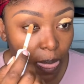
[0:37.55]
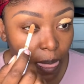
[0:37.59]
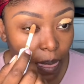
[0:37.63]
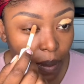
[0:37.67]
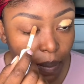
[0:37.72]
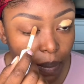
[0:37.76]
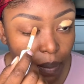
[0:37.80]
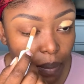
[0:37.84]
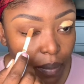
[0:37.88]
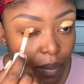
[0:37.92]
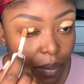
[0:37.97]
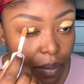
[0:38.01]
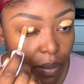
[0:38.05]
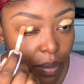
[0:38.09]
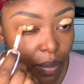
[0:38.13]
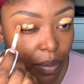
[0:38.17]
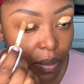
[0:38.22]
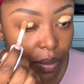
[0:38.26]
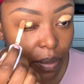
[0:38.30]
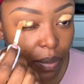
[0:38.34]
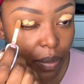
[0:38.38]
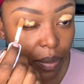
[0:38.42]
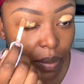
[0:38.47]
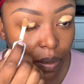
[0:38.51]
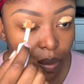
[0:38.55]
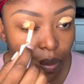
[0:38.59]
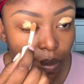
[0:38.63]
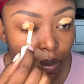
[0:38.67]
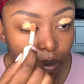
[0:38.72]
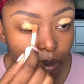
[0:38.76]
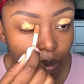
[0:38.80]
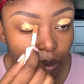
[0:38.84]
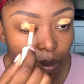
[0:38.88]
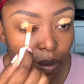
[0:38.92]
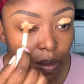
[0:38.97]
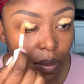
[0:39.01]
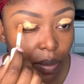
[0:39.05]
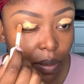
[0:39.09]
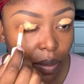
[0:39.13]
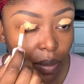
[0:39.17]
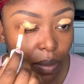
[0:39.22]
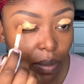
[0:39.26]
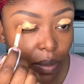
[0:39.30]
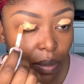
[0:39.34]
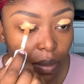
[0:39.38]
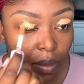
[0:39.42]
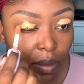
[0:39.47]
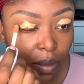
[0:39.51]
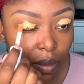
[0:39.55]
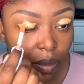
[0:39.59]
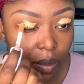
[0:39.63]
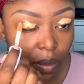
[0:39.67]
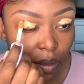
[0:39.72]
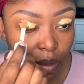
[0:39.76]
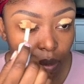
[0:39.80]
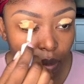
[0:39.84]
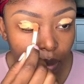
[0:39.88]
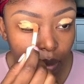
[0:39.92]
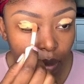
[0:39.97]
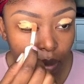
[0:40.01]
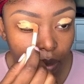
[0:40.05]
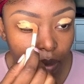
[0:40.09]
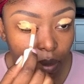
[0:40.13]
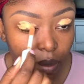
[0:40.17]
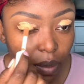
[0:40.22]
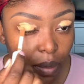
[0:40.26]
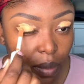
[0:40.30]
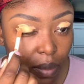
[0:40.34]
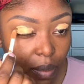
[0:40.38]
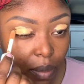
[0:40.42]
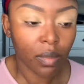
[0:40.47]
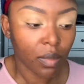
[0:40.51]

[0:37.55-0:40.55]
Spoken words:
and this is in the color medium beige.